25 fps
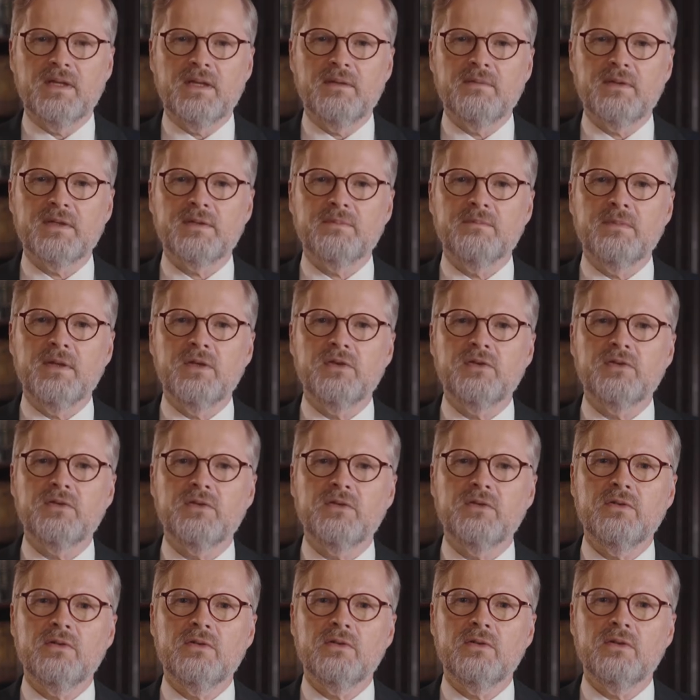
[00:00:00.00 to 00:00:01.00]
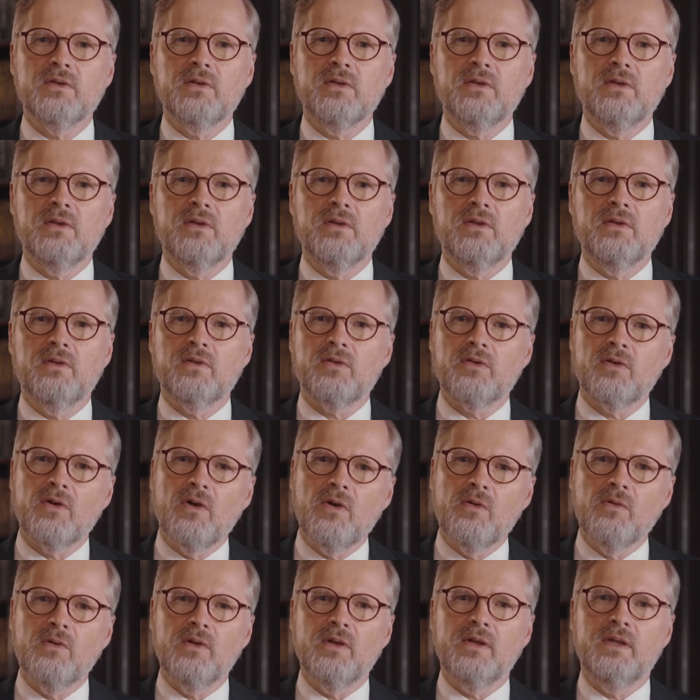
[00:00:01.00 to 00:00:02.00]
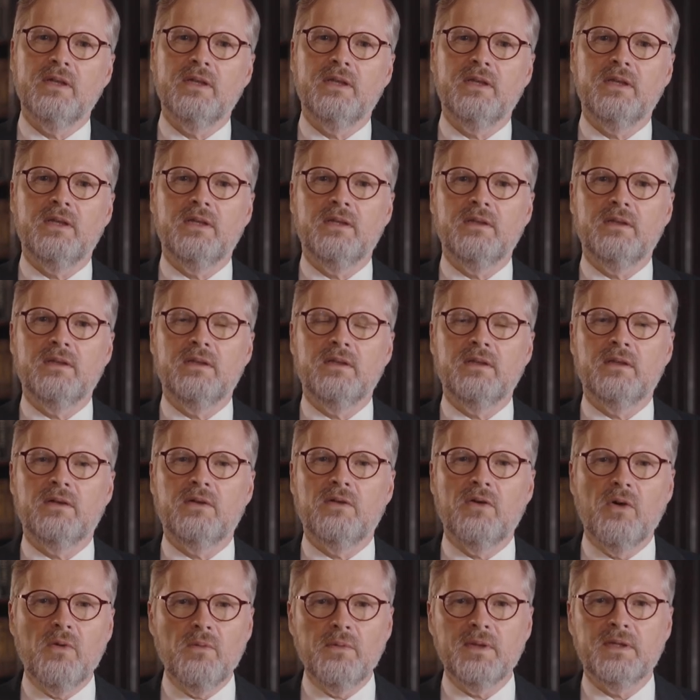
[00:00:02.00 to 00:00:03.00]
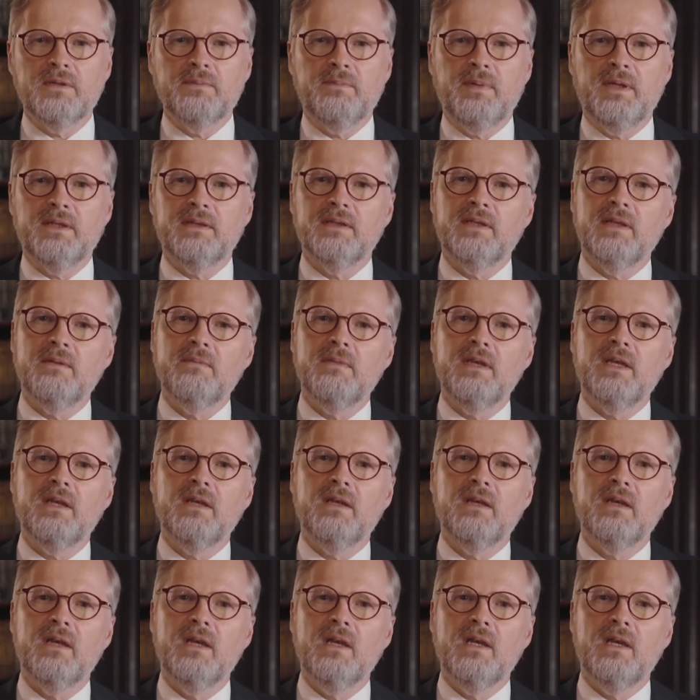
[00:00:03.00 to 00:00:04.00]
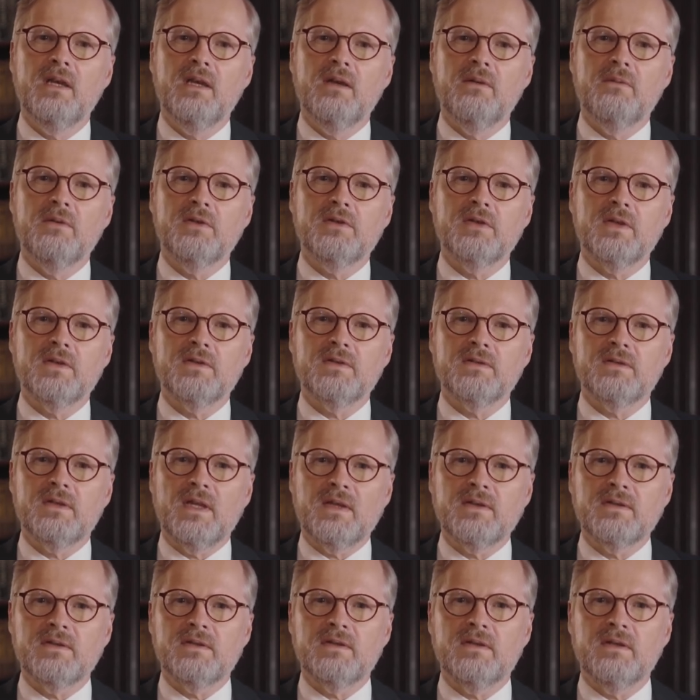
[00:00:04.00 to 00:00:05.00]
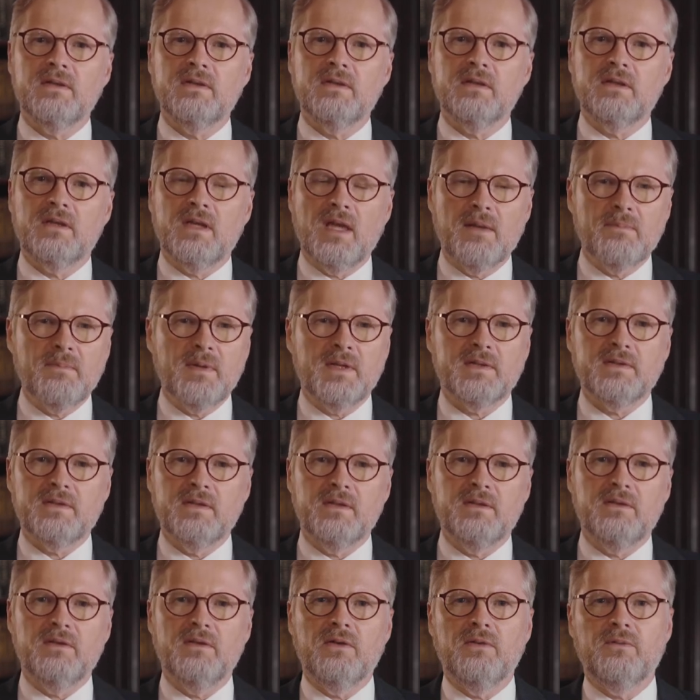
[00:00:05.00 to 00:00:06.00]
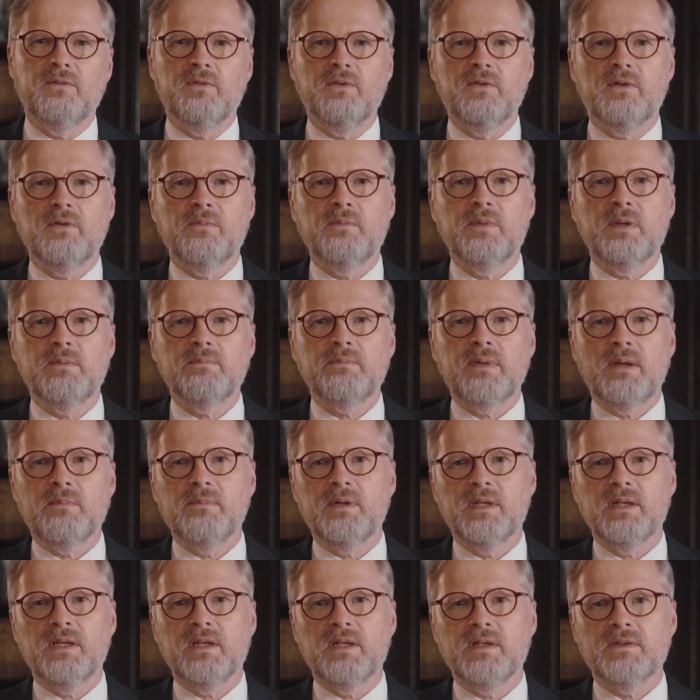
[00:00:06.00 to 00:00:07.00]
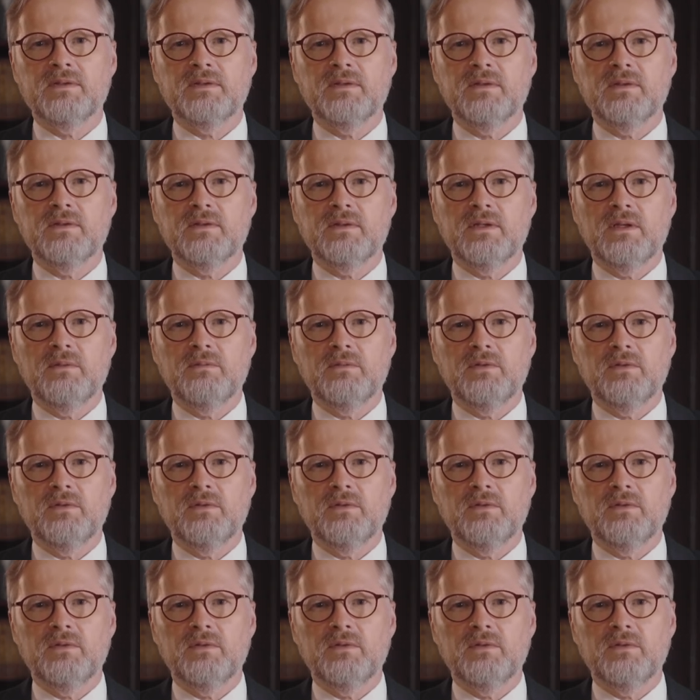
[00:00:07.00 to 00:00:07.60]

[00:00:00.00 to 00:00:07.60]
I must mention your role in the COVID pandemic, which has tested the capacity of European public health system